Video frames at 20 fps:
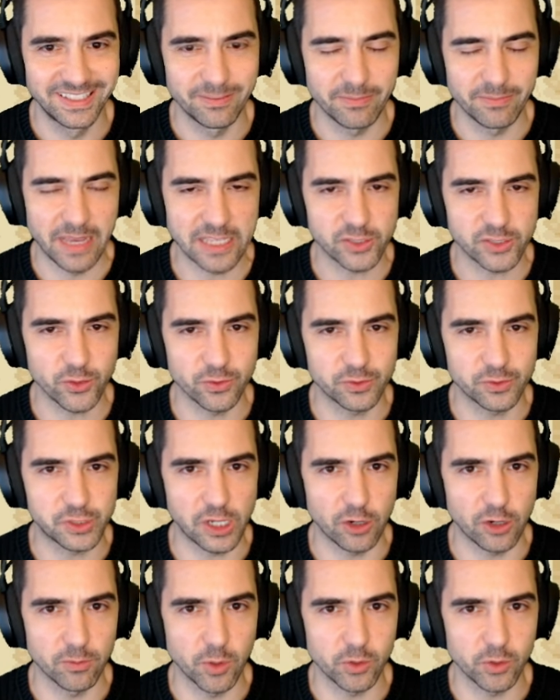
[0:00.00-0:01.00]
Master of
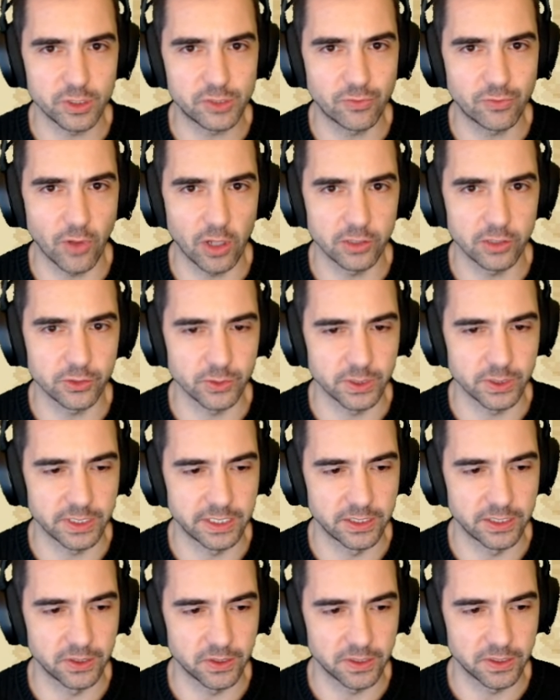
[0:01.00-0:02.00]
Ceremonies Valder
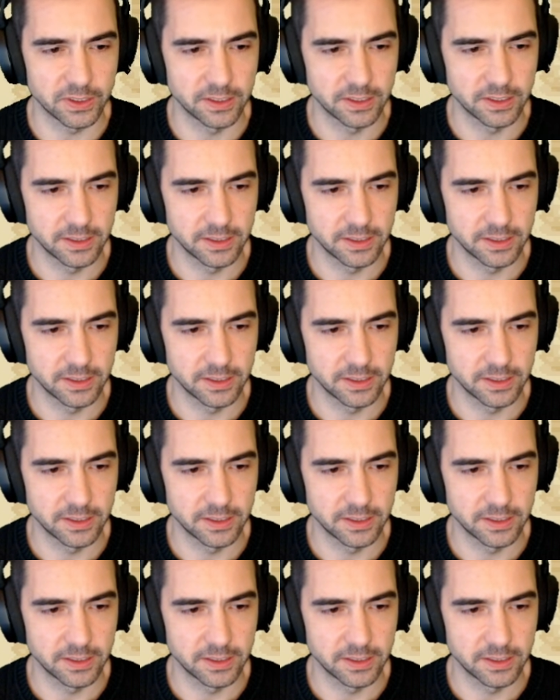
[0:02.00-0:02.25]
here.